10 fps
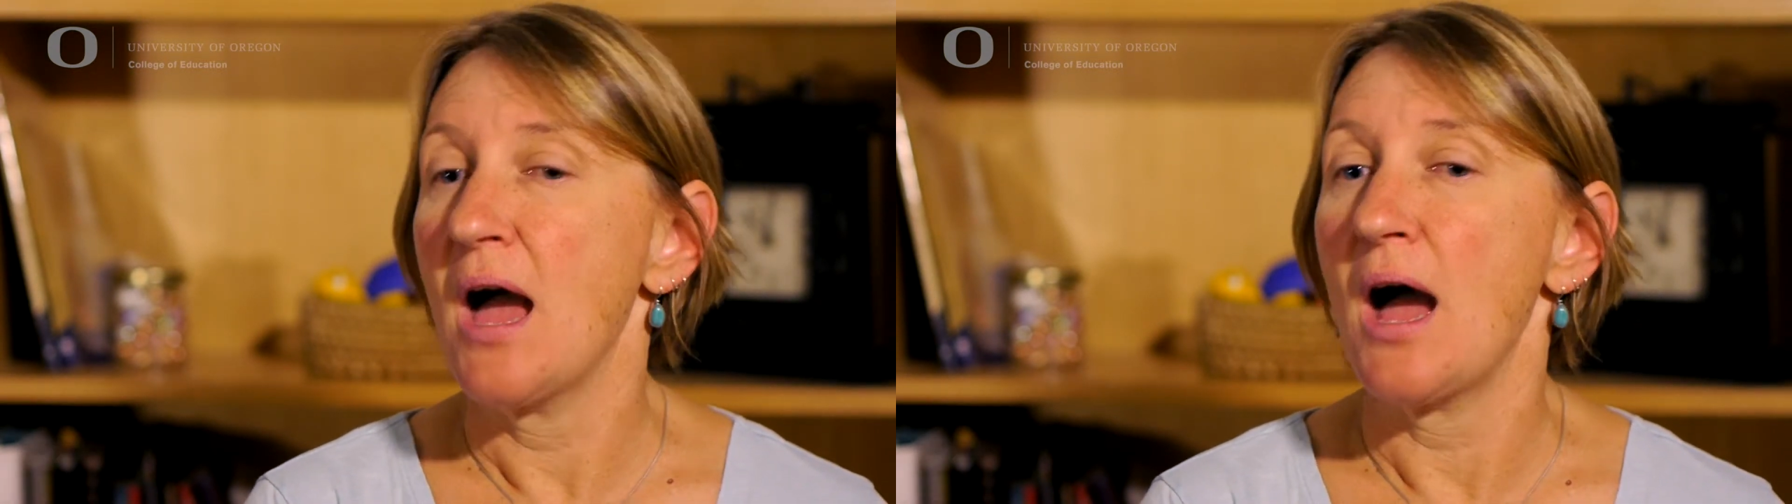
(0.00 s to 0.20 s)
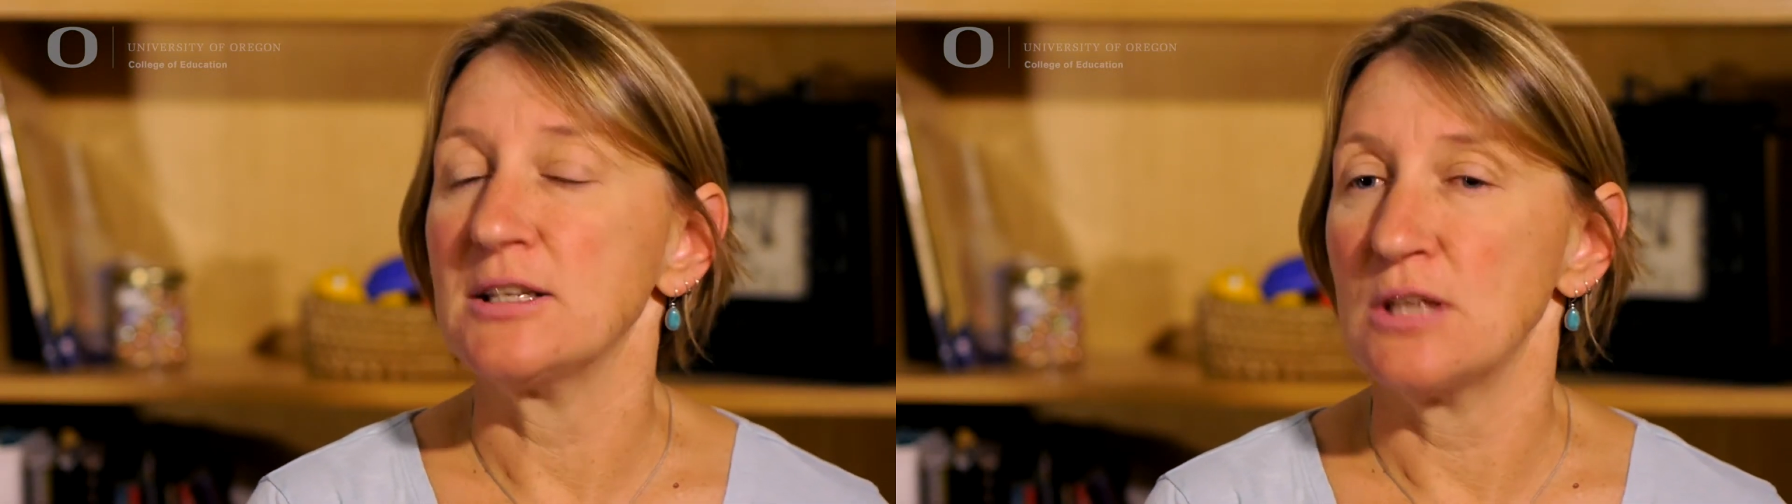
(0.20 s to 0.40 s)

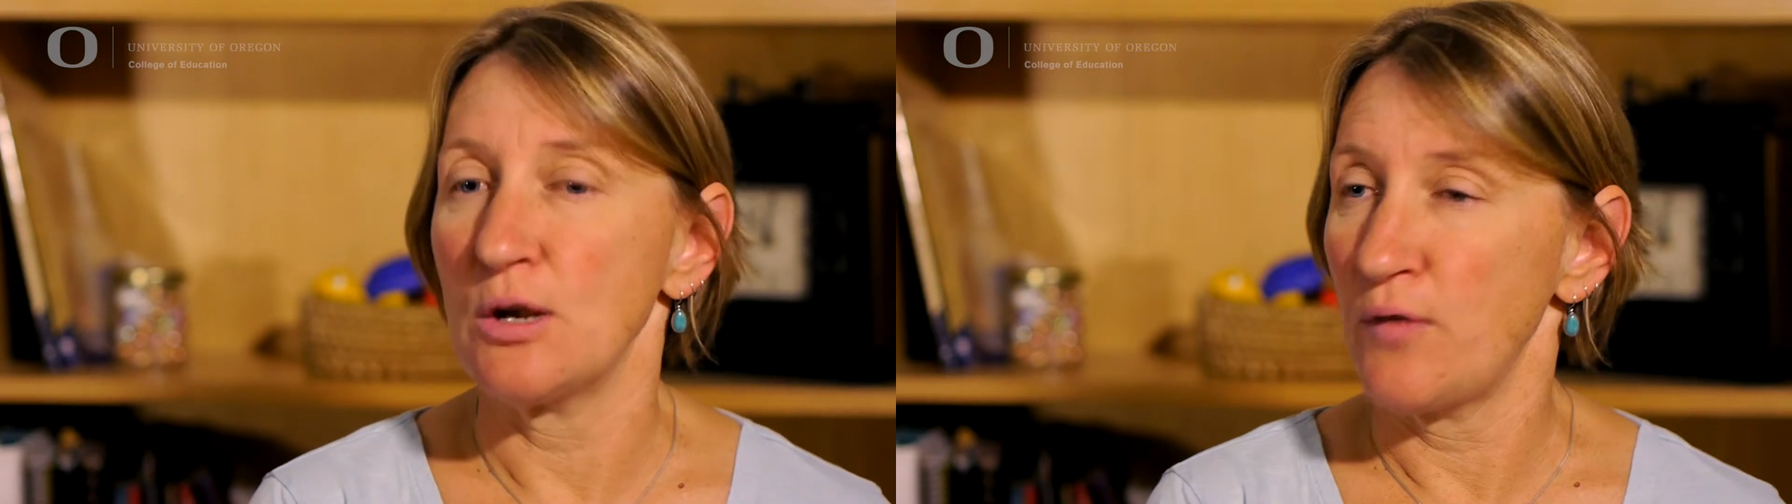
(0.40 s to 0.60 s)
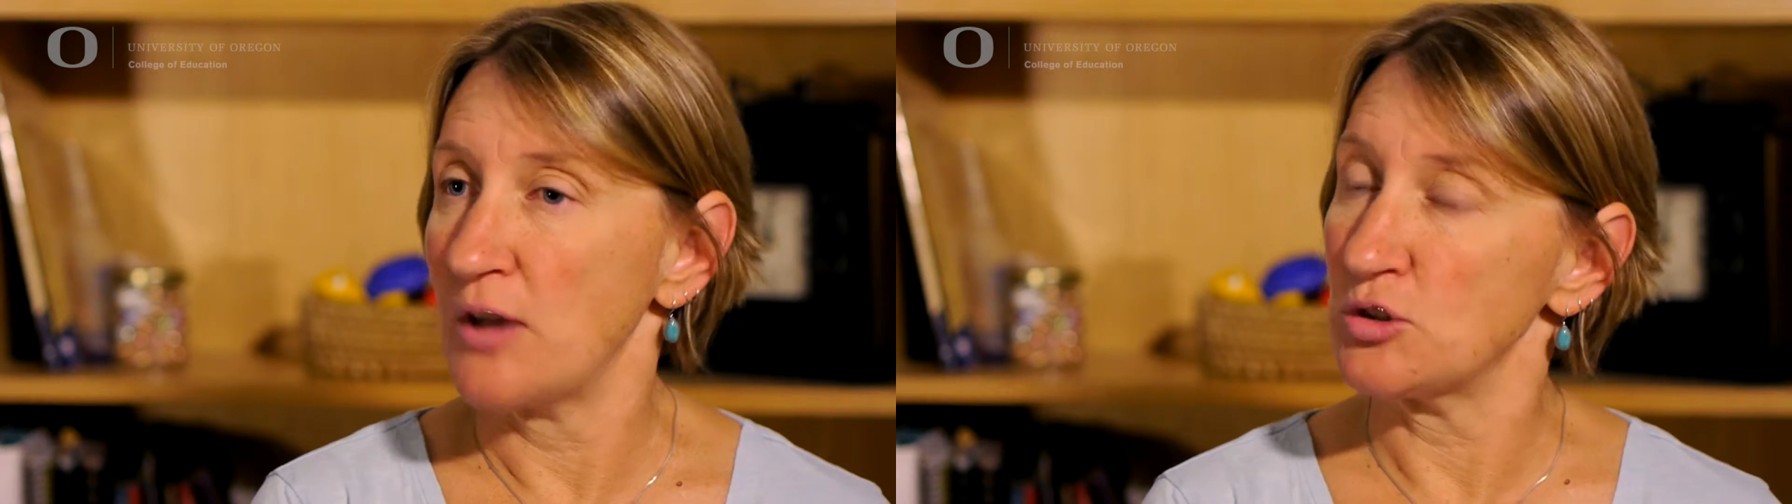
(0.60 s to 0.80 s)

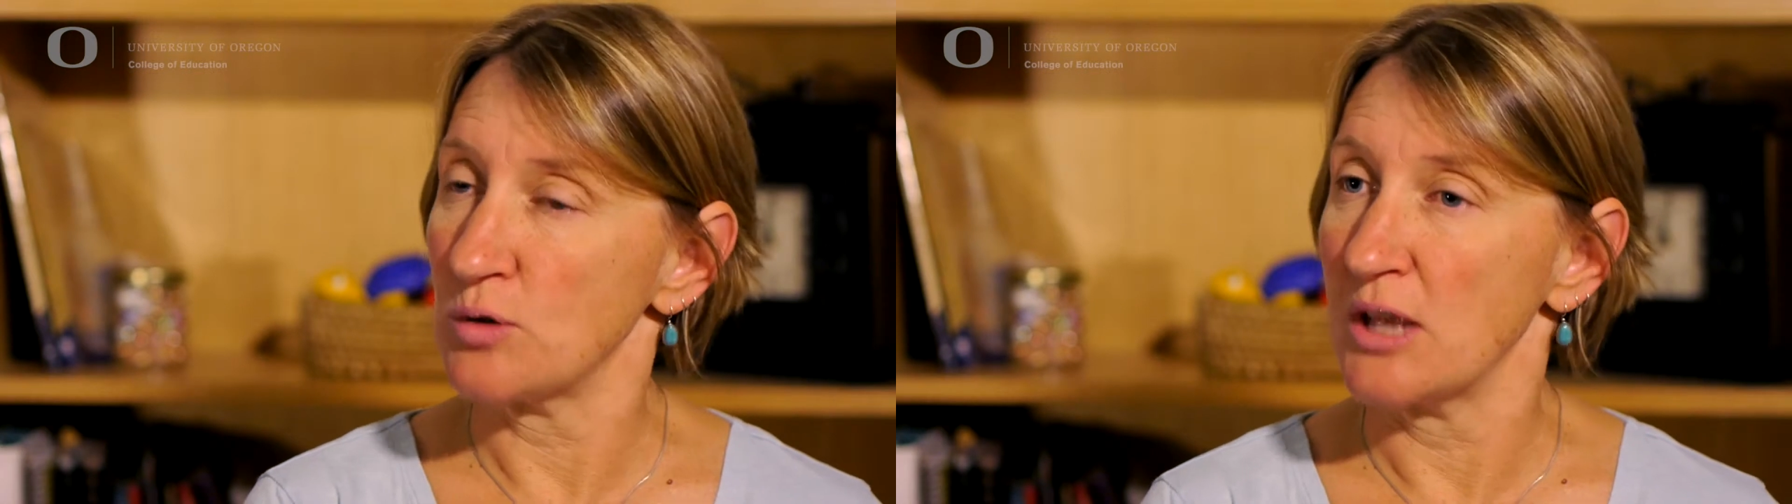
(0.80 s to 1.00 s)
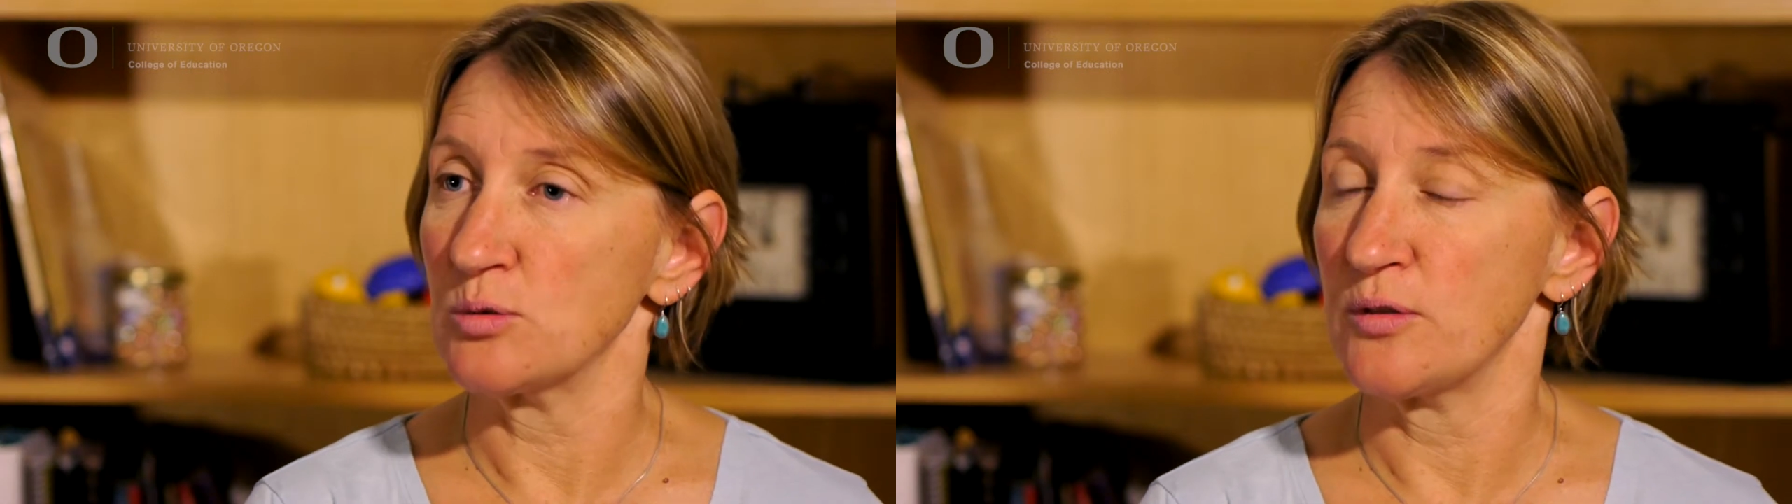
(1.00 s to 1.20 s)
identify
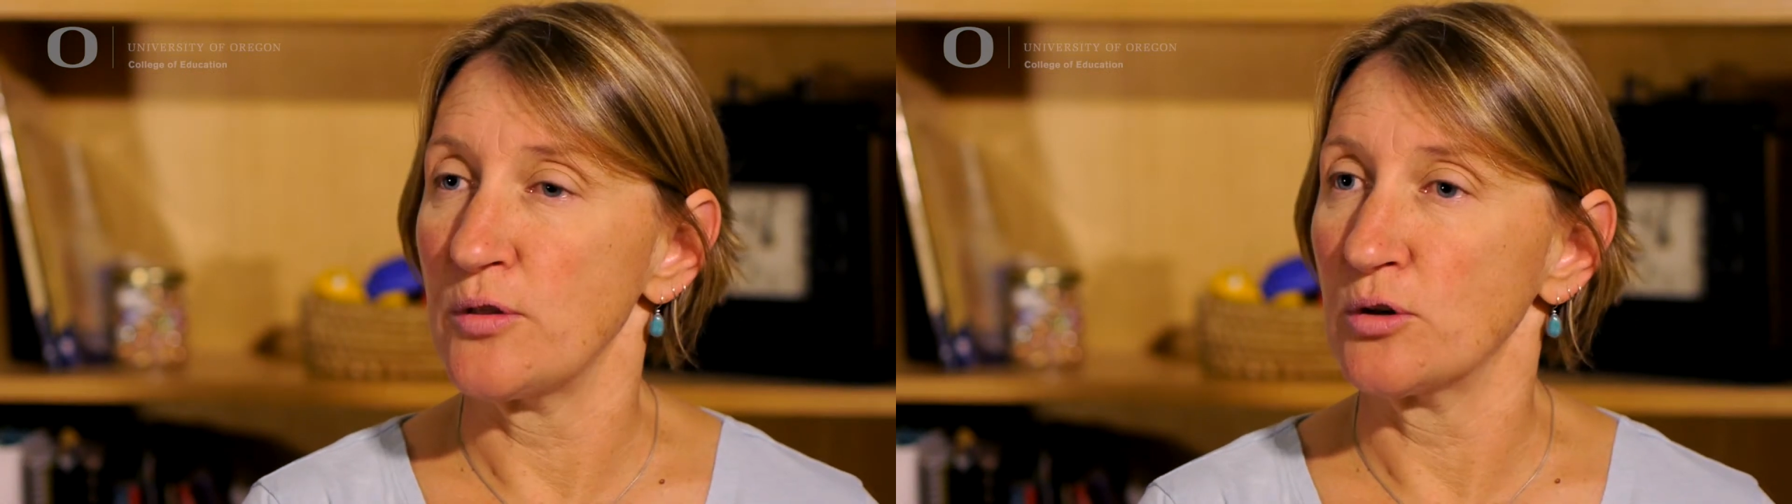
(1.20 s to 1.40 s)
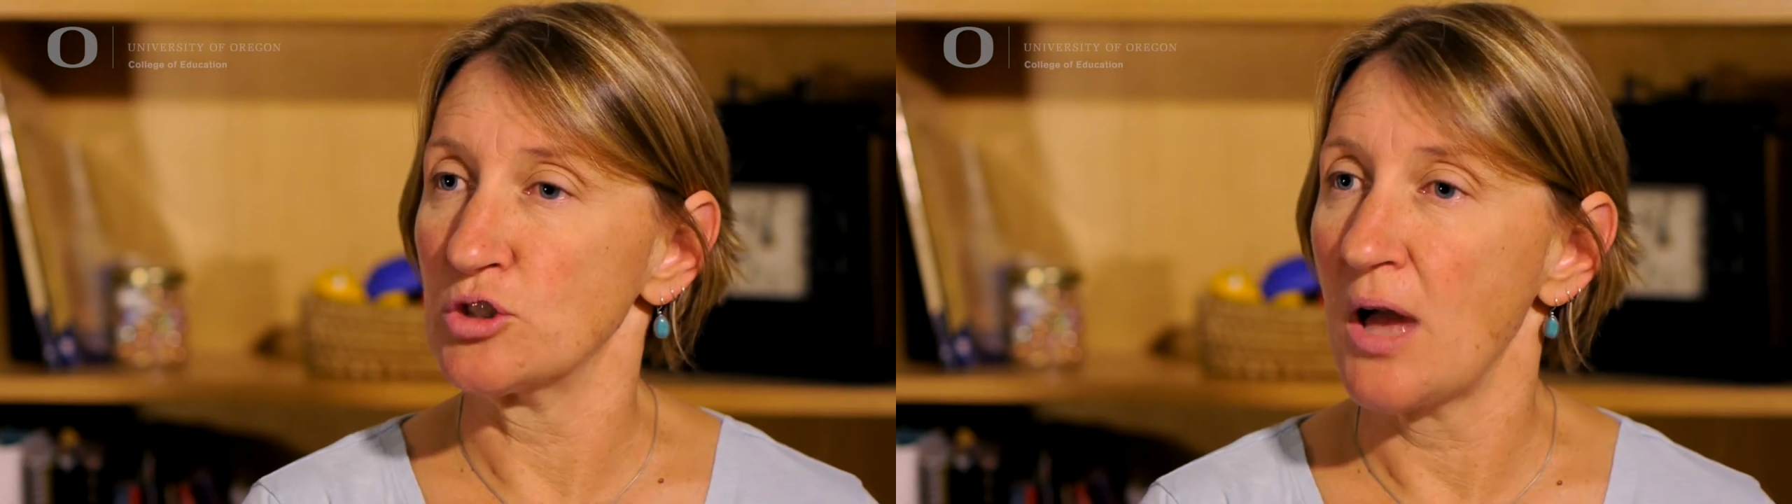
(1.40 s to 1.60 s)
strengths within
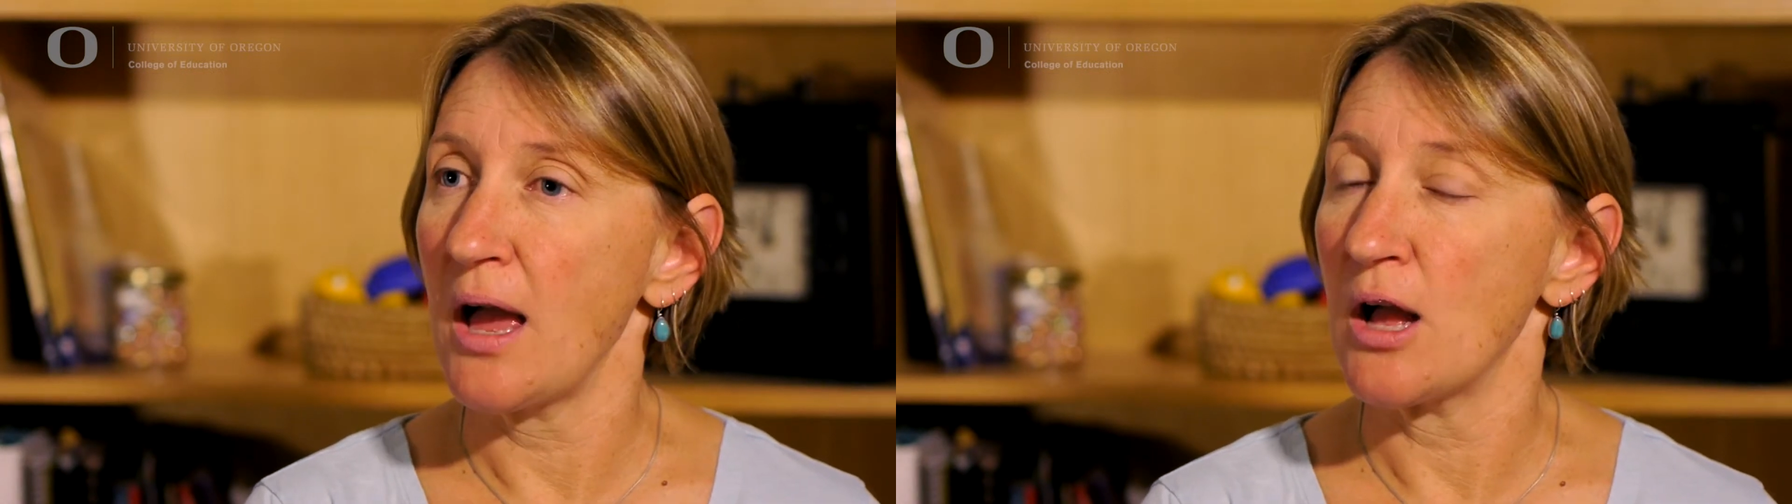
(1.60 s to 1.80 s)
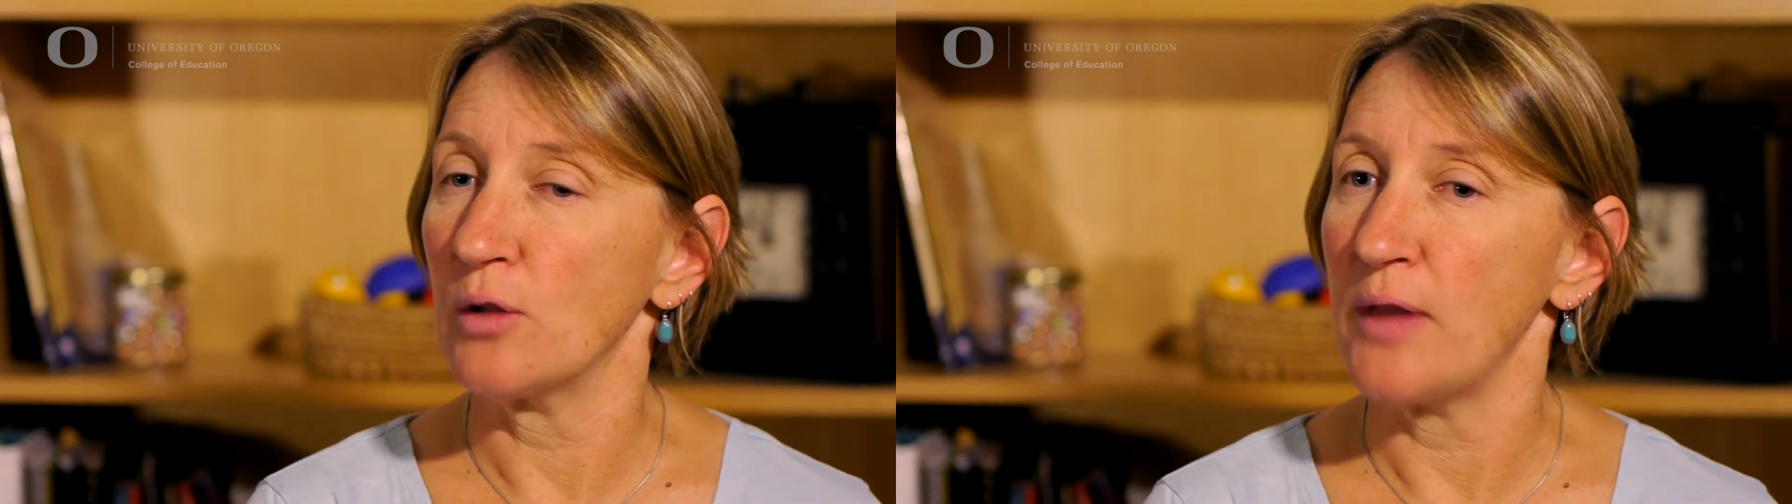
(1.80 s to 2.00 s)
their
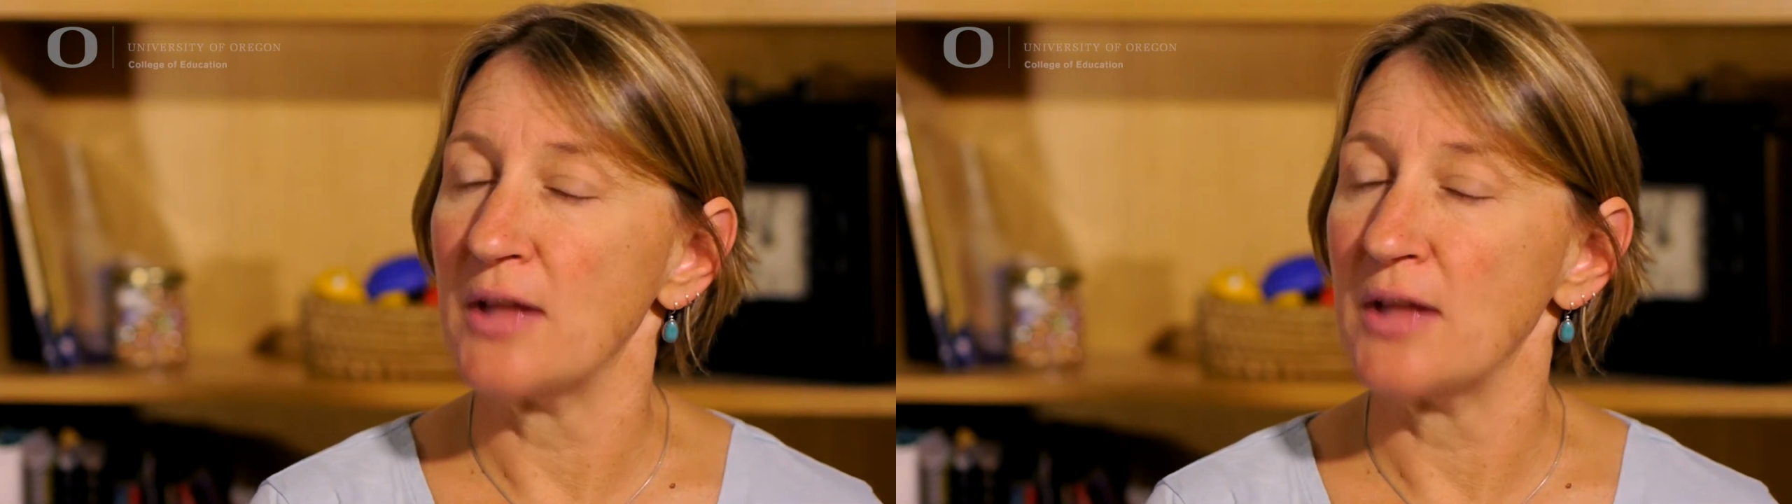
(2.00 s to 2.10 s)
child,